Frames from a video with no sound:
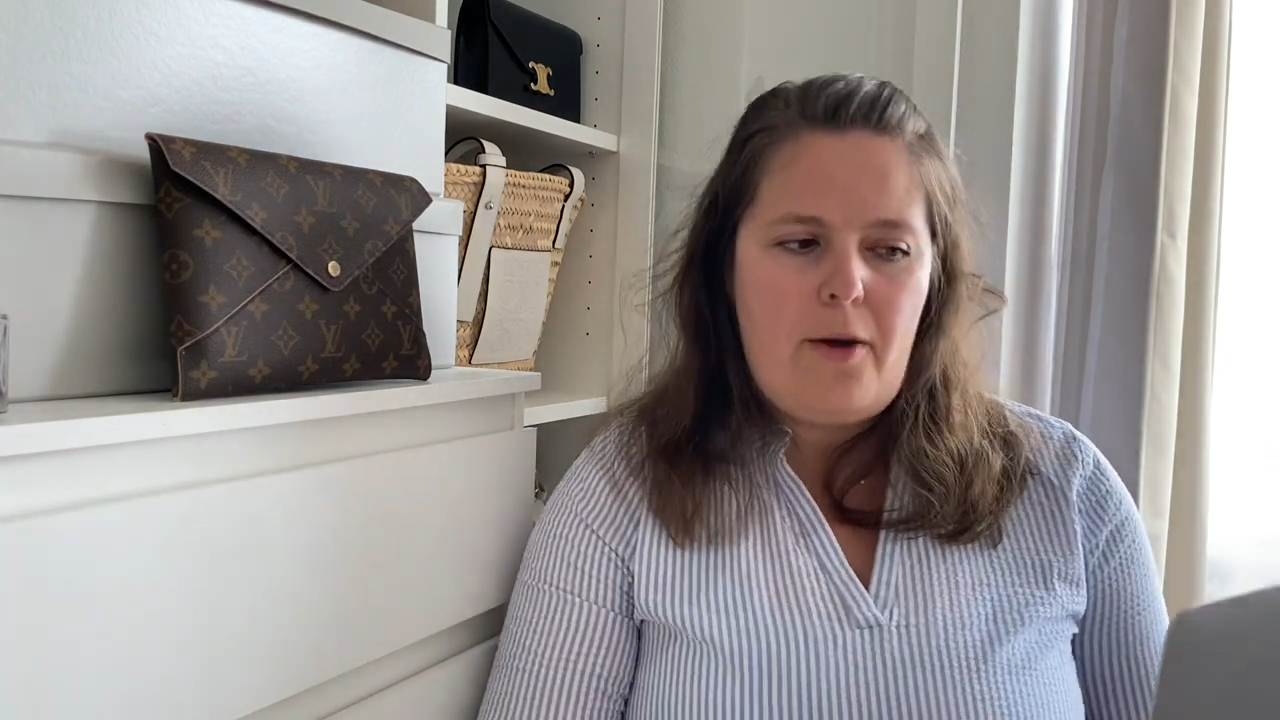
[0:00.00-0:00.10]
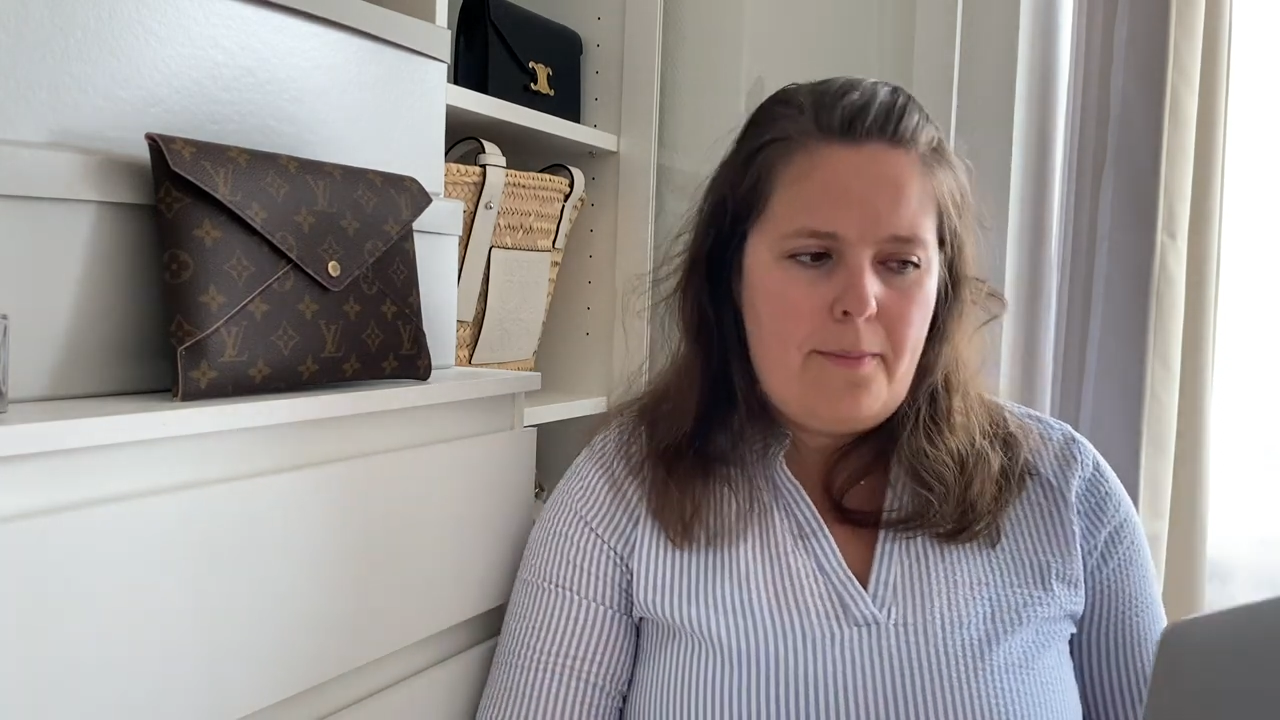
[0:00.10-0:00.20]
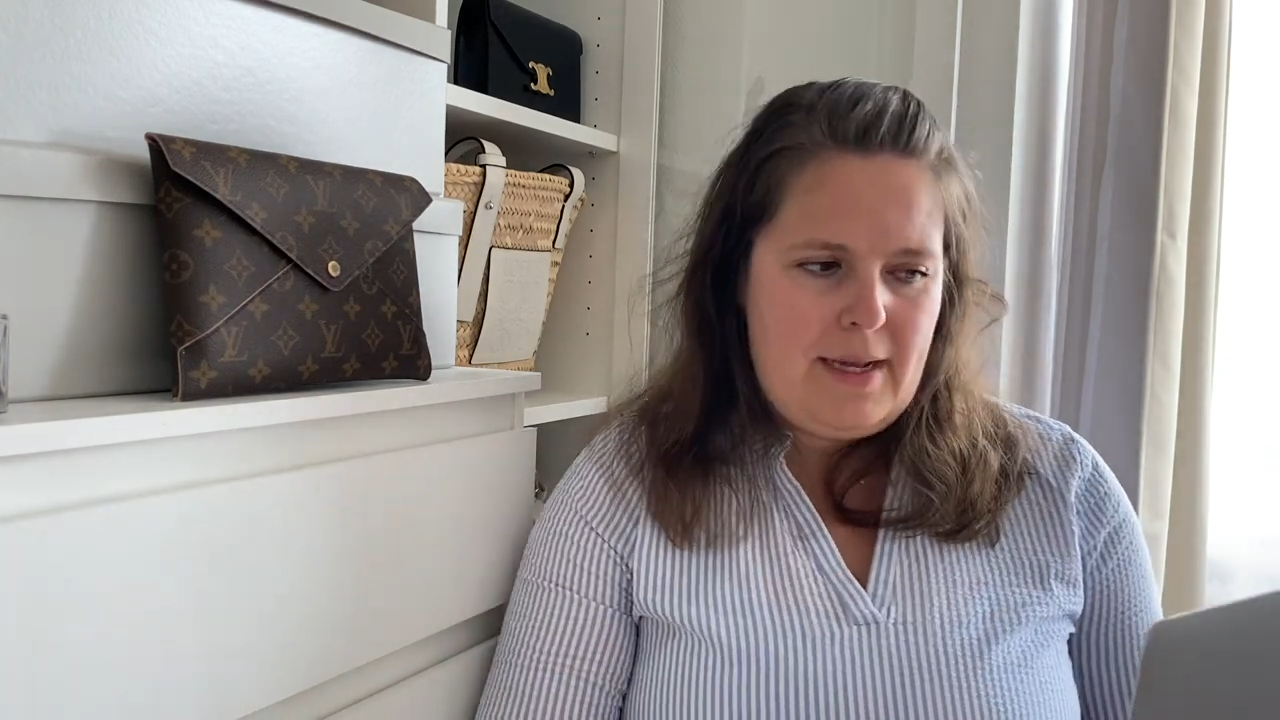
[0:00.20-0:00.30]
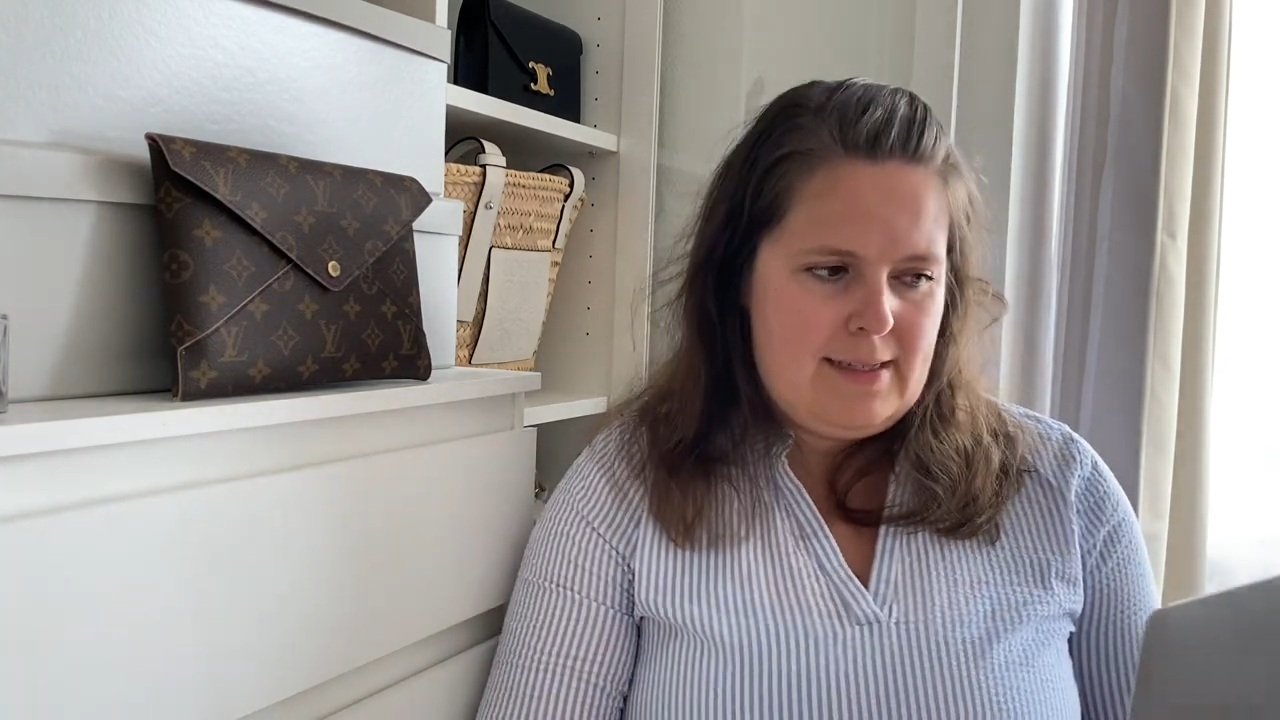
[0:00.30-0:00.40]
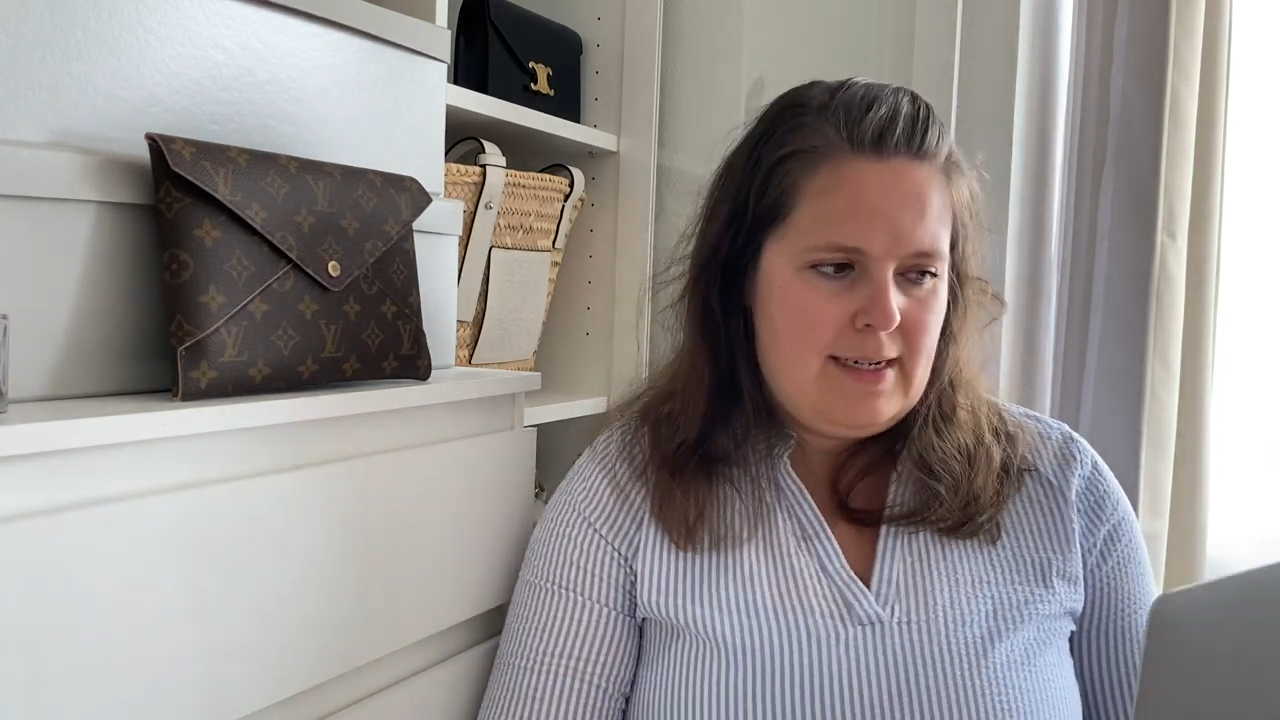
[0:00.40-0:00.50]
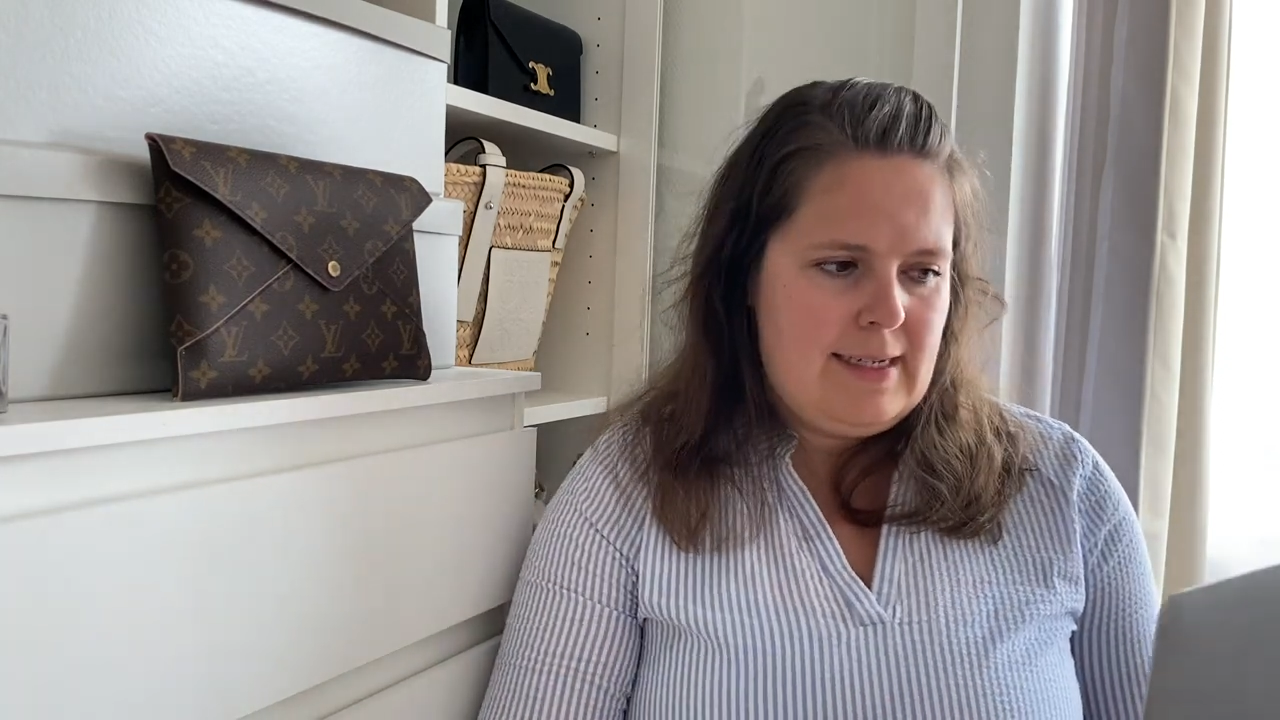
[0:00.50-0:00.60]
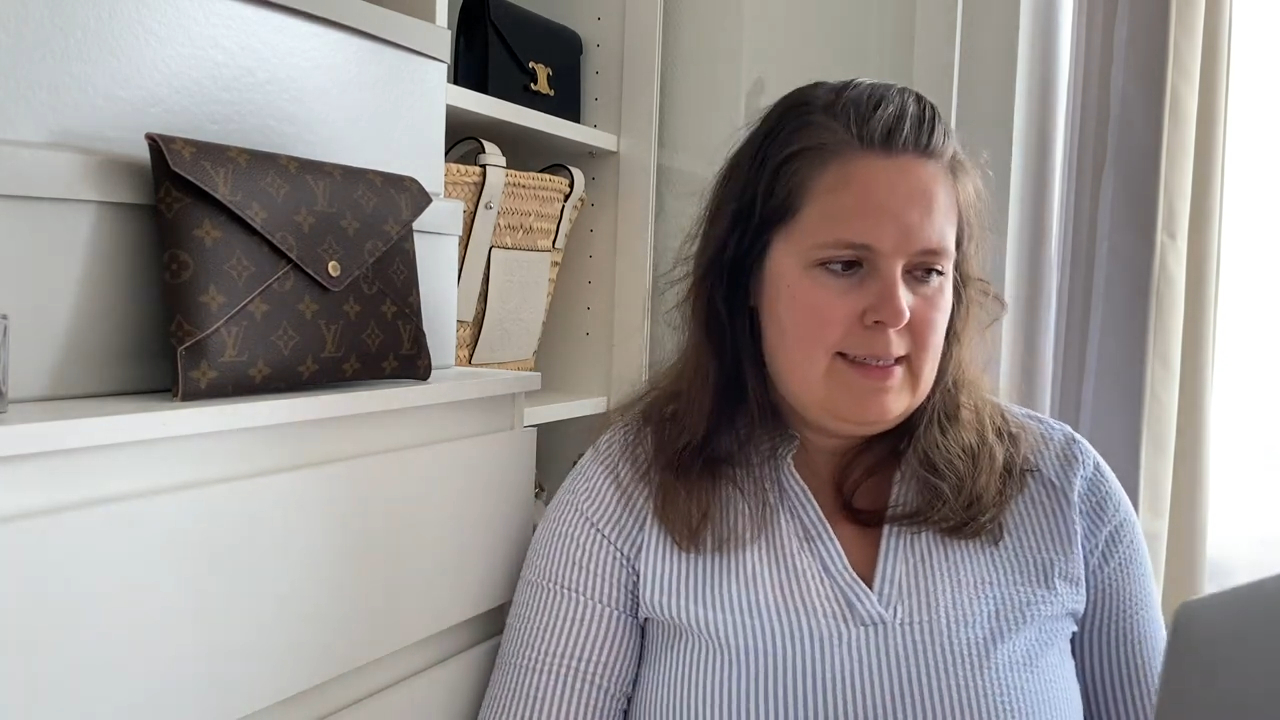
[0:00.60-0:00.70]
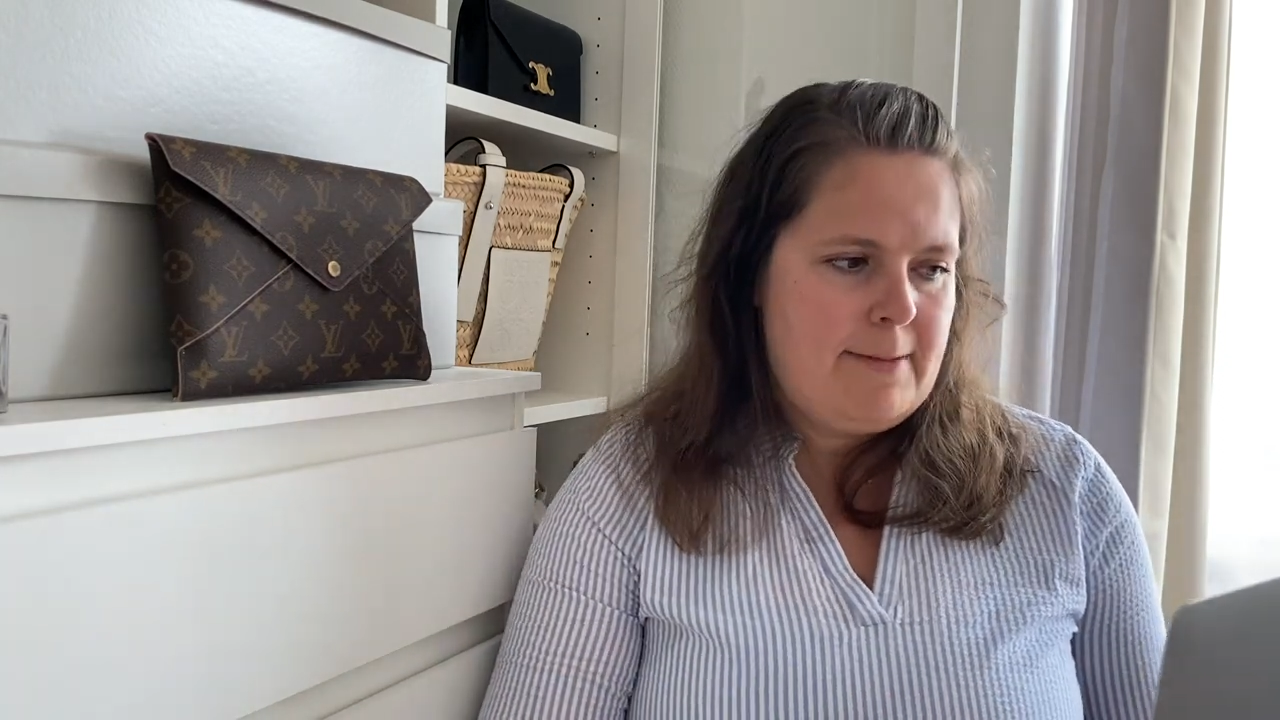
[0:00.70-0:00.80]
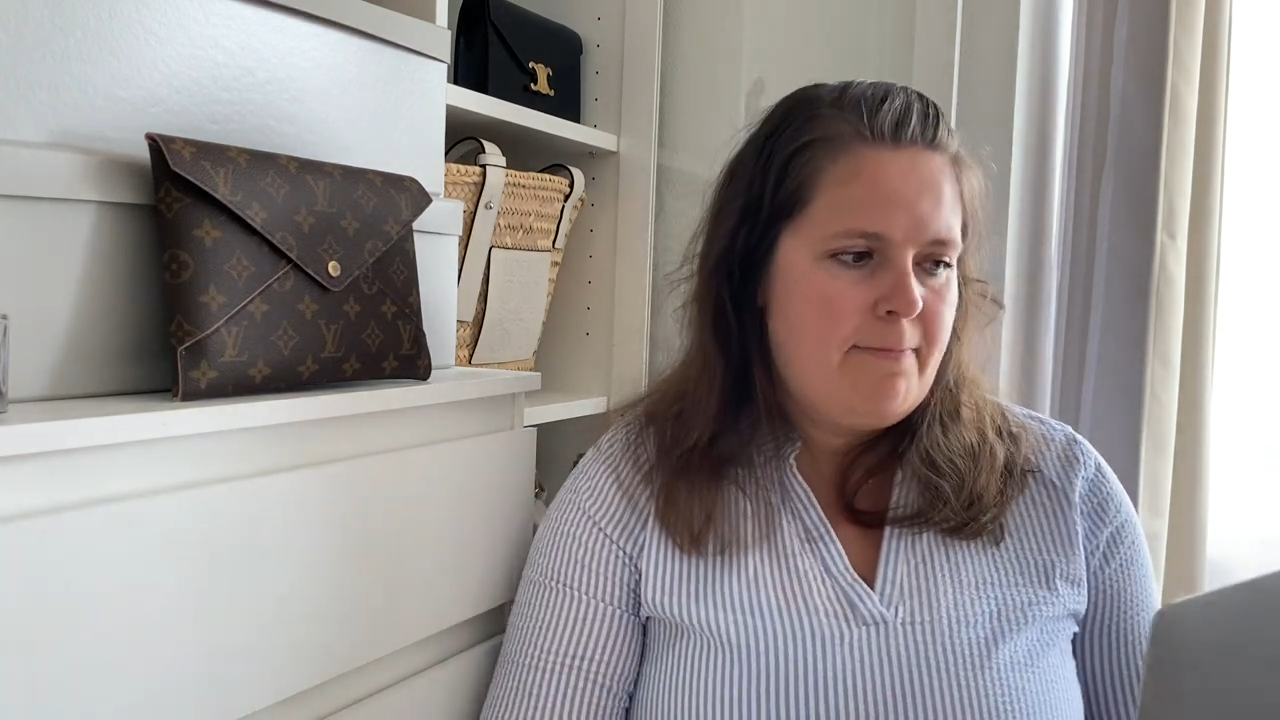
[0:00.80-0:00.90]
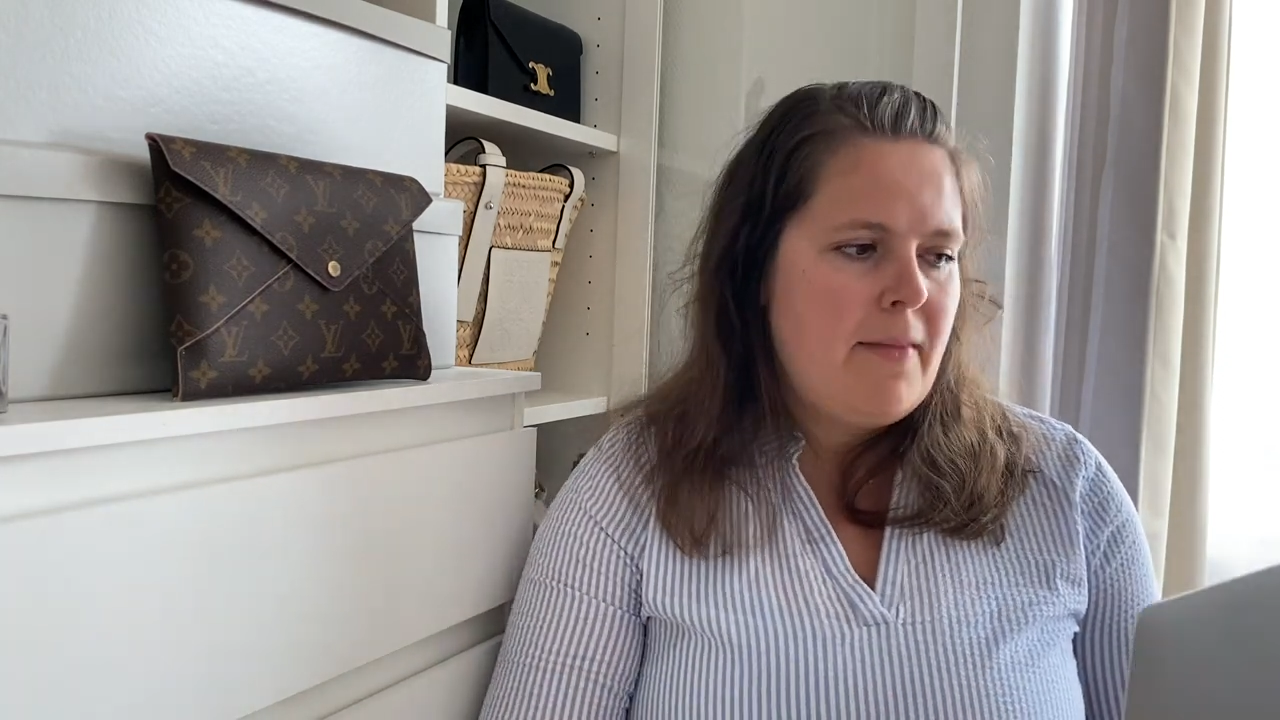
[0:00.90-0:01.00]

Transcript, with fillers: business.